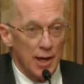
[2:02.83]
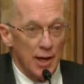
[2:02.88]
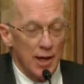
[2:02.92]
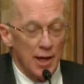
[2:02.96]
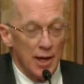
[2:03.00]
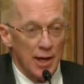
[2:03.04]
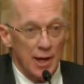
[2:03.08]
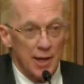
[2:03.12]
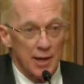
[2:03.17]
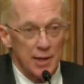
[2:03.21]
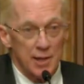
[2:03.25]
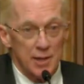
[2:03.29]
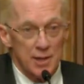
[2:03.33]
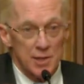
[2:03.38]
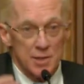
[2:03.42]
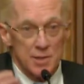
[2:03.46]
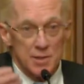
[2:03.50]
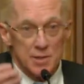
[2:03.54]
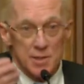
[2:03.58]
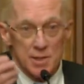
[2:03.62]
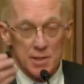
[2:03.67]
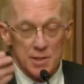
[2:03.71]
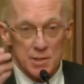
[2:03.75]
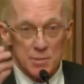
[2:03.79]
Uh, and
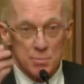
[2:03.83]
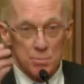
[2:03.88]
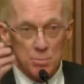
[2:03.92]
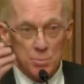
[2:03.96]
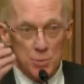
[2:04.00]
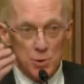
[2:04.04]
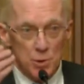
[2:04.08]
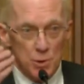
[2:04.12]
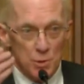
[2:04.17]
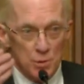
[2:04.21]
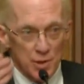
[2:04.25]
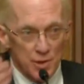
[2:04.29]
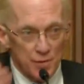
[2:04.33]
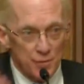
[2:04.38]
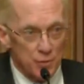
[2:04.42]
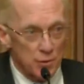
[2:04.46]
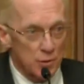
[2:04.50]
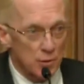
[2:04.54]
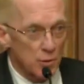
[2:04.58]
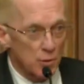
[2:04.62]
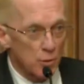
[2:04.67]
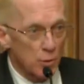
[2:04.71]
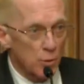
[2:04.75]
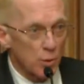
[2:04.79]
his, his
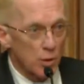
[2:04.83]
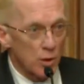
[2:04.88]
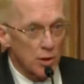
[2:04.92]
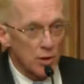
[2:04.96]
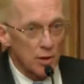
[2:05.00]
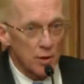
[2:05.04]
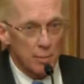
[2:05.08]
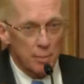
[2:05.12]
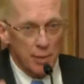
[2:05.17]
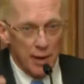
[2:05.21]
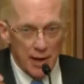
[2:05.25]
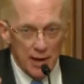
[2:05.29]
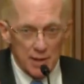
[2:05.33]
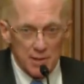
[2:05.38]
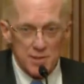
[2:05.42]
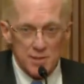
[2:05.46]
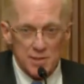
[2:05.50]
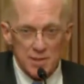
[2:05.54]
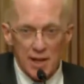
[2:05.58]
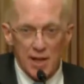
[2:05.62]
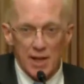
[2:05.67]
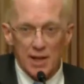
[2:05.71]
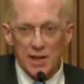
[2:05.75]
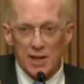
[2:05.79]
beautiful work,
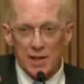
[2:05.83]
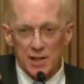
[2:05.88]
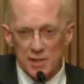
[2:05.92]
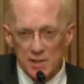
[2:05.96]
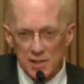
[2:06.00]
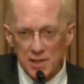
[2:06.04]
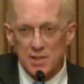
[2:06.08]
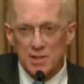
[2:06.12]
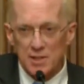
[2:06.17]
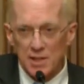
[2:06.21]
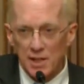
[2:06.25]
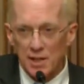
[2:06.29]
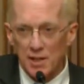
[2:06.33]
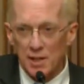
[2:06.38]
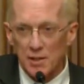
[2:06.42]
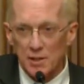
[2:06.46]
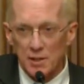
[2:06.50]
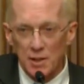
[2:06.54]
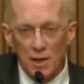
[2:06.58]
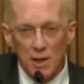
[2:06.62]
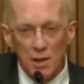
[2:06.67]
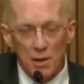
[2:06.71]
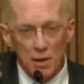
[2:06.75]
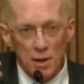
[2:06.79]
painstaking,
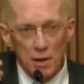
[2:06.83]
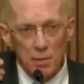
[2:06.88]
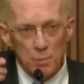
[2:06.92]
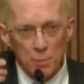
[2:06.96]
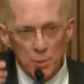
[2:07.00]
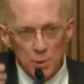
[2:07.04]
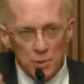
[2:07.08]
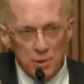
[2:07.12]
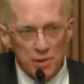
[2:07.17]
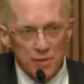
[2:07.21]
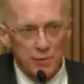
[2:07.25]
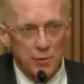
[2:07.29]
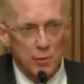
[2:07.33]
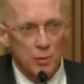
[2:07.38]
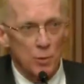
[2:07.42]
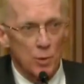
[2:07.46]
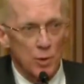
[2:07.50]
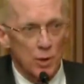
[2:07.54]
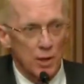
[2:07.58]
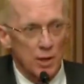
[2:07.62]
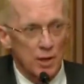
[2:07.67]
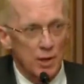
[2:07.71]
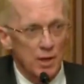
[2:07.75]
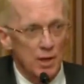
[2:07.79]
detailed,
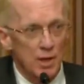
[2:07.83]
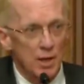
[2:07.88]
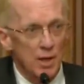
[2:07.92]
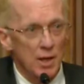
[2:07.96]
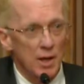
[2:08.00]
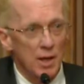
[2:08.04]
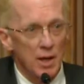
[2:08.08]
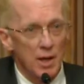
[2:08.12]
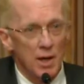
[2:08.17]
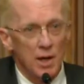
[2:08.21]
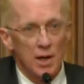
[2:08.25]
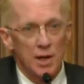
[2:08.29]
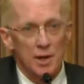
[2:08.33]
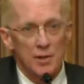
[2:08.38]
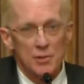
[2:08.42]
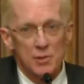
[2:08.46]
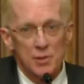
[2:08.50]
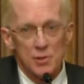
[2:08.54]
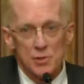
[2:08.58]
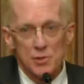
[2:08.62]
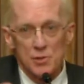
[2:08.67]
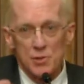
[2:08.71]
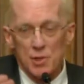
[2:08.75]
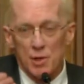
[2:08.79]
beautiful work
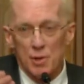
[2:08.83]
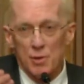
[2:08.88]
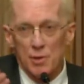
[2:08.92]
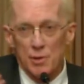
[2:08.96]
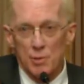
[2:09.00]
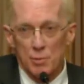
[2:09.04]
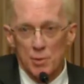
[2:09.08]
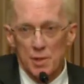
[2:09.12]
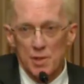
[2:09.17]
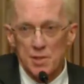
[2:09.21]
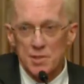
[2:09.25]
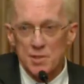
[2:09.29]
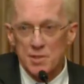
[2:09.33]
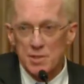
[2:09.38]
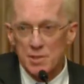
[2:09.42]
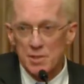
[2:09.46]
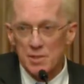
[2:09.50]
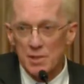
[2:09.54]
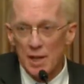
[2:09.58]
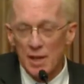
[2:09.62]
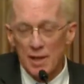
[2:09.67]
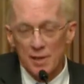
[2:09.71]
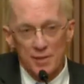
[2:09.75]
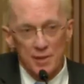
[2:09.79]
uh, to show the
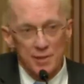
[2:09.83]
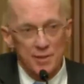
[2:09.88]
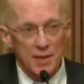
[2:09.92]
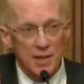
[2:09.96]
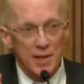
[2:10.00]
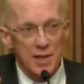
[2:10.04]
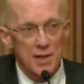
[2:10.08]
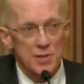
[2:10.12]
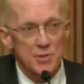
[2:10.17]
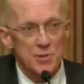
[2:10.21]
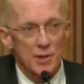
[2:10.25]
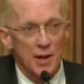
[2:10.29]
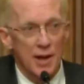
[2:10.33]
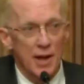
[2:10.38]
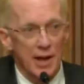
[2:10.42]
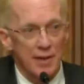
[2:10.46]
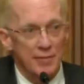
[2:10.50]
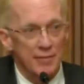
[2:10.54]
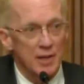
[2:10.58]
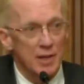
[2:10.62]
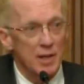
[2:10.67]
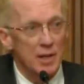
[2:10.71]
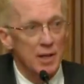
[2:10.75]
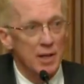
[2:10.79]
risks that the kids are
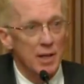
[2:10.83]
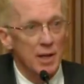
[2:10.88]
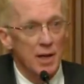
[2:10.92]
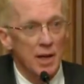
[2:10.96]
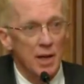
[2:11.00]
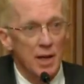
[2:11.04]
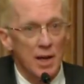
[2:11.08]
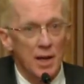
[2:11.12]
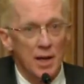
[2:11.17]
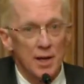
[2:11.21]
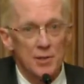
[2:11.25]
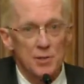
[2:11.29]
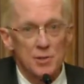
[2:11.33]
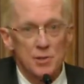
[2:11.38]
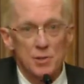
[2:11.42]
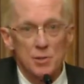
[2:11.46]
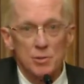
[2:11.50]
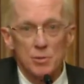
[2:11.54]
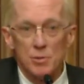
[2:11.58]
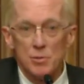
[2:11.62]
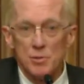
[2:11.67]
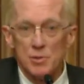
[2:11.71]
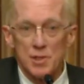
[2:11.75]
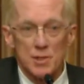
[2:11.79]
having uh,
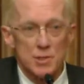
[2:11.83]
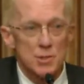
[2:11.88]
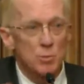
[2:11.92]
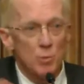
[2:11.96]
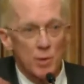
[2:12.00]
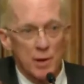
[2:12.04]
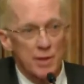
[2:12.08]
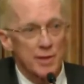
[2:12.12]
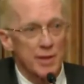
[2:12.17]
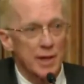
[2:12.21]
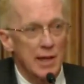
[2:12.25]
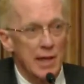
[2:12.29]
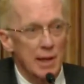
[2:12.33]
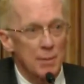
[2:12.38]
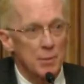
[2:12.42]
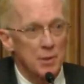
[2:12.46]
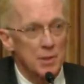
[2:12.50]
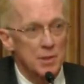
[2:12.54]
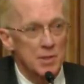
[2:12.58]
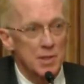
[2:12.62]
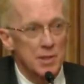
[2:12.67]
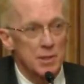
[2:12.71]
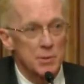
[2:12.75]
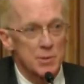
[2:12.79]
to just one of the
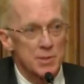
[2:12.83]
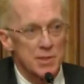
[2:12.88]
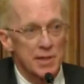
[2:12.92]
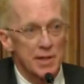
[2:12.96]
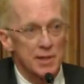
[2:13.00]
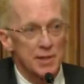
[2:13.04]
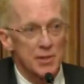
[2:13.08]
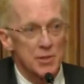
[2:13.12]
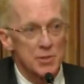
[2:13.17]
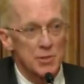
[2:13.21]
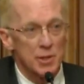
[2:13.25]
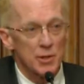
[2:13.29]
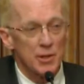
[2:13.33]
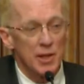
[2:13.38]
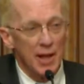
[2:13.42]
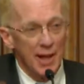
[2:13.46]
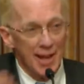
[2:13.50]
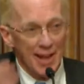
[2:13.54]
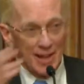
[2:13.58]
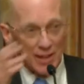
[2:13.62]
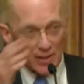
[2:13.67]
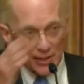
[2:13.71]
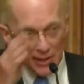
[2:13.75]
chemicals that goes down there. So,